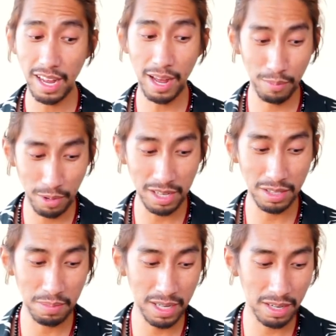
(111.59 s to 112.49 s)
I'm ready
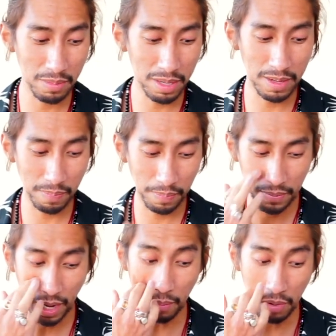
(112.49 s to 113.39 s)
to be in a commitment.
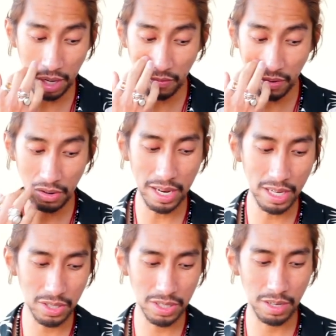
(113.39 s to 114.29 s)
I'm ready for a
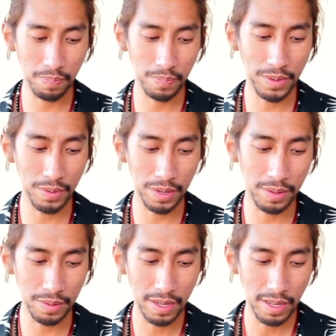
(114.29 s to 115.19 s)
relationship.
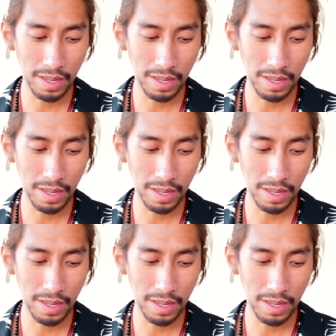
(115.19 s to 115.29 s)
Okay.